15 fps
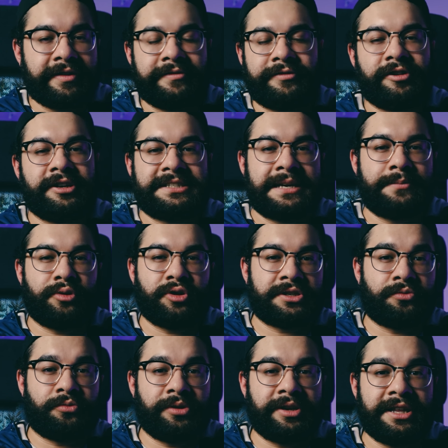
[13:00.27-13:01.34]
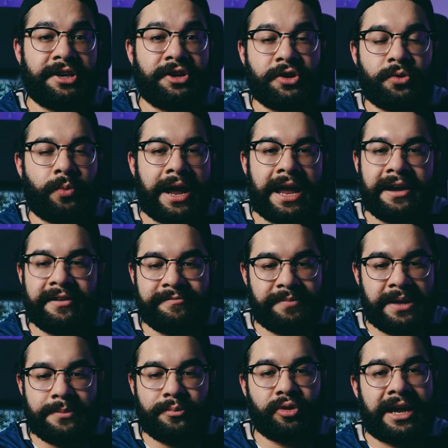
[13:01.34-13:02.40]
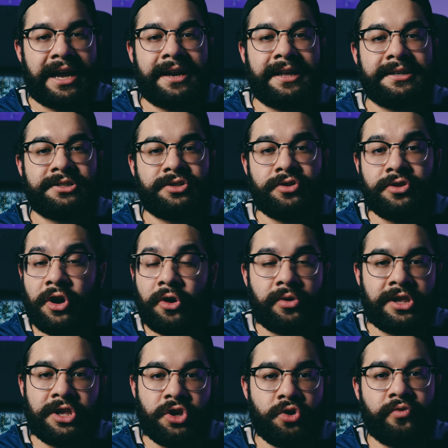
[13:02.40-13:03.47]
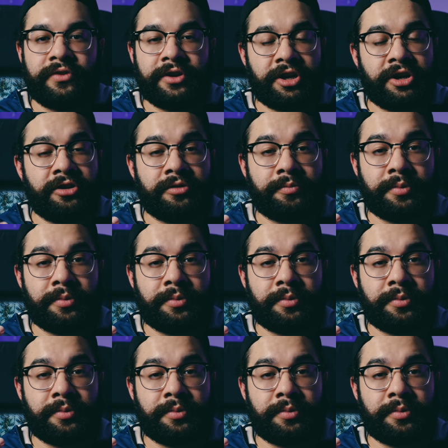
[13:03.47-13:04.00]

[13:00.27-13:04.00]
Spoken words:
for example, is a really good way of people getting to know you for your